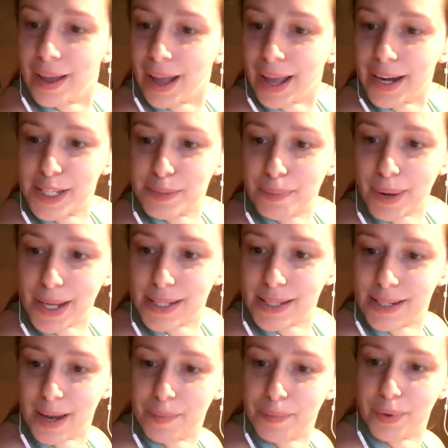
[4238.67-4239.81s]
and express a
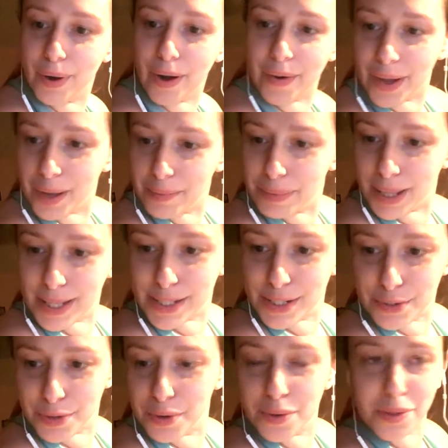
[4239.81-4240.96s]
temporary unpleasant
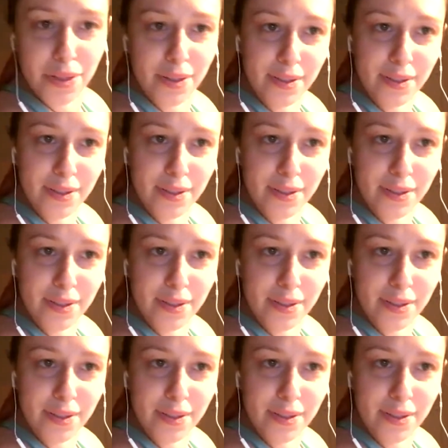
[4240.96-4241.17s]
truth